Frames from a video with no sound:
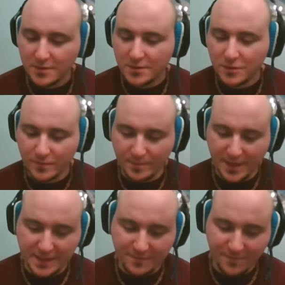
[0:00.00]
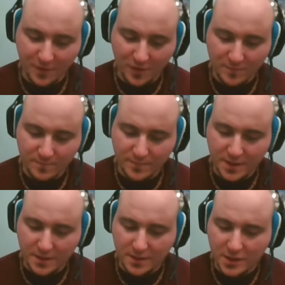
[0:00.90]
who remains firm,
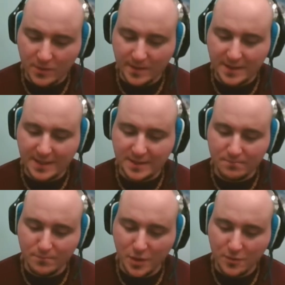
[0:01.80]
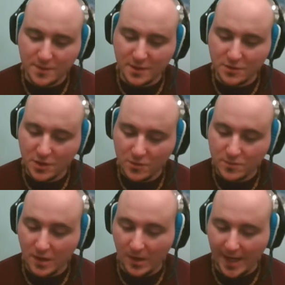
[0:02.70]
knowing that the modes
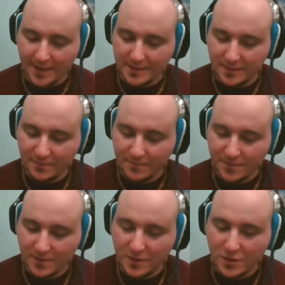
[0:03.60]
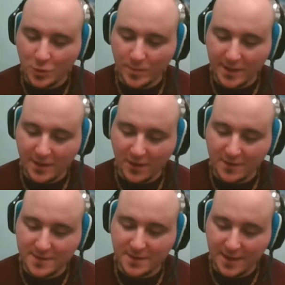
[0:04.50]
alone are active, who
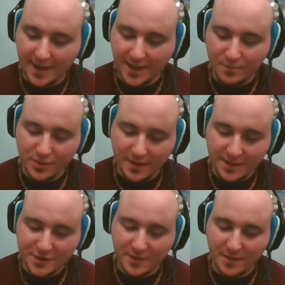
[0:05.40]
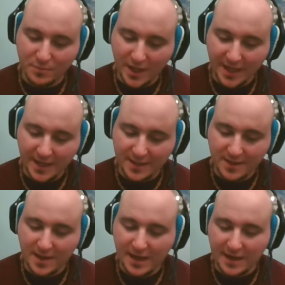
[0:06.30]
regards alike pleasure and pain,
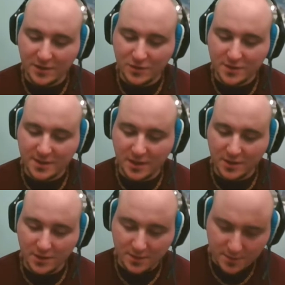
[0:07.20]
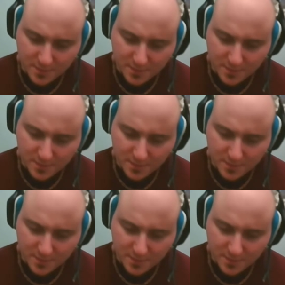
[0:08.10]
and looks on a